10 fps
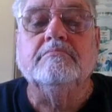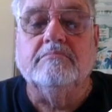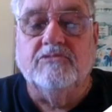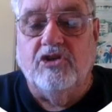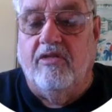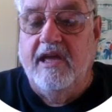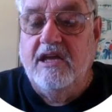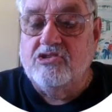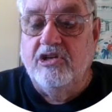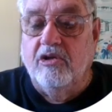So the heat
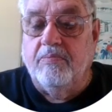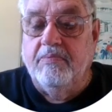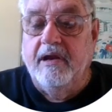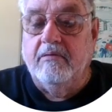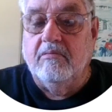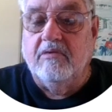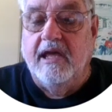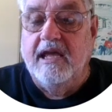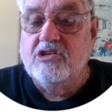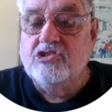
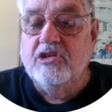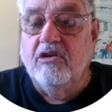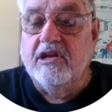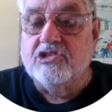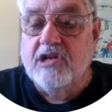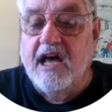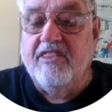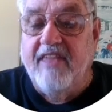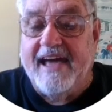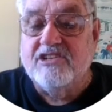shield is not
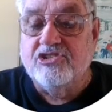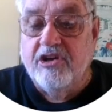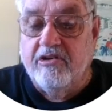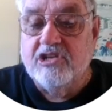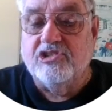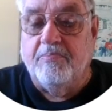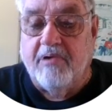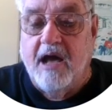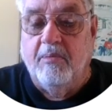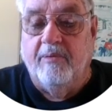that serious a
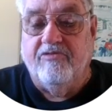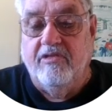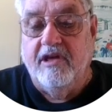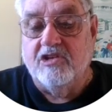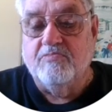problem for this.